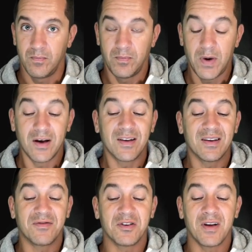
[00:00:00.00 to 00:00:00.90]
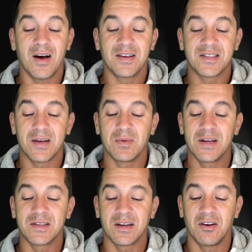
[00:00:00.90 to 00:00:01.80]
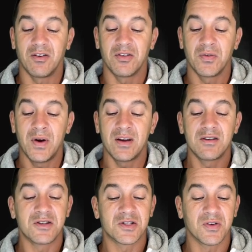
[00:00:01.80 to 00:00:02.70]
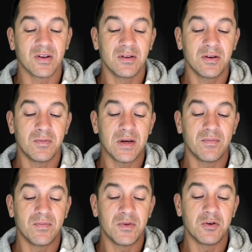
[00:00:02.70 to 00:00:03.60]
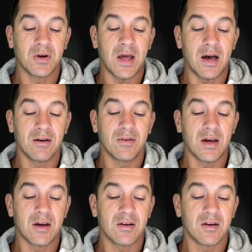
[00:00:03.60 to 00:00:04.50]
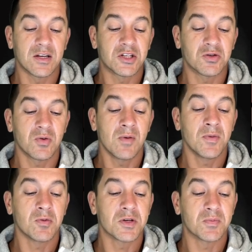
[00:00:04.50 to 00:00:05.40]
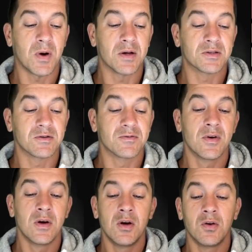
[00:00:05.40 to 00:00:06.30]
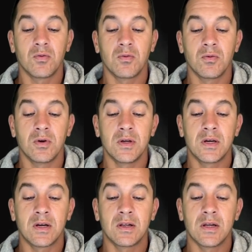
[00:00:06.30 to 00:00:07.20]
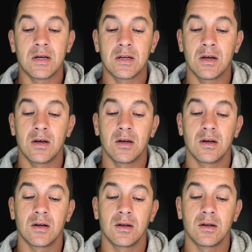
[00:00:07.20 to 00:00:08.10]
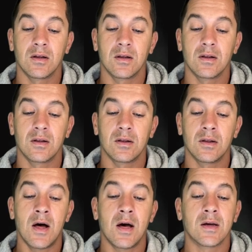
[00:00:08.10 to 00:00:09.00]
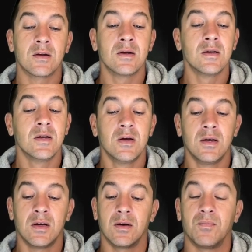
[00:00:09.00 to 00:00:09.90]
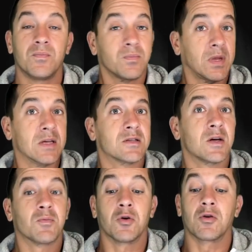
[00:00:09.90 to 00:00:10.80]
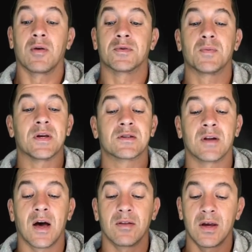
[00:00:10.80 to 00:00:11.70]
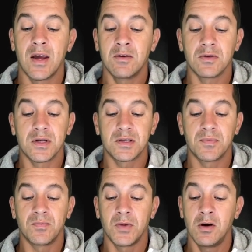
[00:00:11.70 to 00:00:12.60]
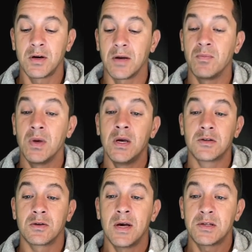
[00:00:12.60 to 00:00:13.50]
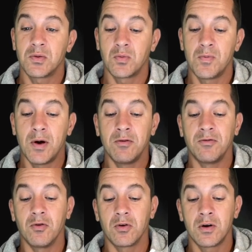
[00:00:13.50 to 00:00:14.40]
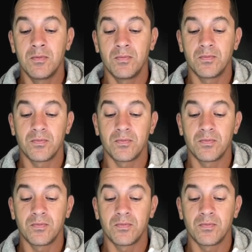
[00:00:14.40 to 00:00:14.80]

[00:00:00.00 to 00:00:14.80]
But if you're not stabilizing it all the way, you're just doing a little bit, you can have a extremely responsive, really clean line in some programs based on how they handle this. Okay, so that's Rebelle 4